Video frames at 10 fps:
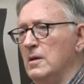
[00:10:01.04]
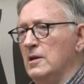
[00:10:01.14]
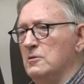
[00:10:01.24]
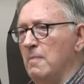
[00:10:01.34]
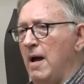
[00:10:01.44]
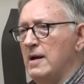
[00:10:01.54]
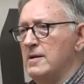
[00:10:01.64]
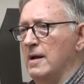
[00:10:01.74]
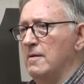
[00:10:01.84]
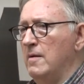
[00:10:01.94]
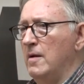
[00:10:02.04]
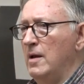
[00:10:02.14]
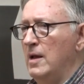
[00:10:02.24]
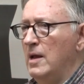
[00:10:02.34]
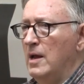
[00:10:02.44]
this martyr
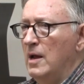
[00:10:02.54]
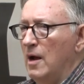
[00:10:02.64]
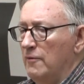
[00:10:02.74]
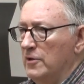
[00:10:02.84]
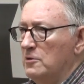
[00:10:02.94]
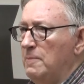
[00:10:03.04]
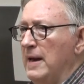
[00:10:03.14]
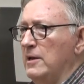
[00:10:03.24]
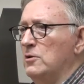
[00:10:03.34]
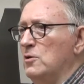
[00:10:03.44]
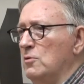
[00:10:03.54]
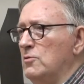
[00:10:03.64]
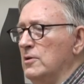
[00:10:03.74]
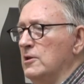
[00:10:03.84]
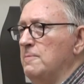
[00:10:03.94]
of the Spanish
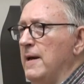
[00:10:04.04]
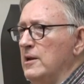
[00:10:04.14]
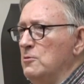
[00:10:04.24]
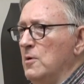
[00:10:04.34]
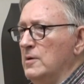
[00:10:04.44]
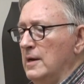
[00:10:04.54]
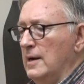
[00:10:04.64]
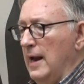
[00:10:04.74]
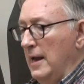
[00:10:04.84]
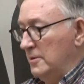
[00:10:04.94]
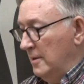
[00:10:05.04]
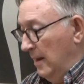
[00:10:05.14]
youth and the Spanish working class.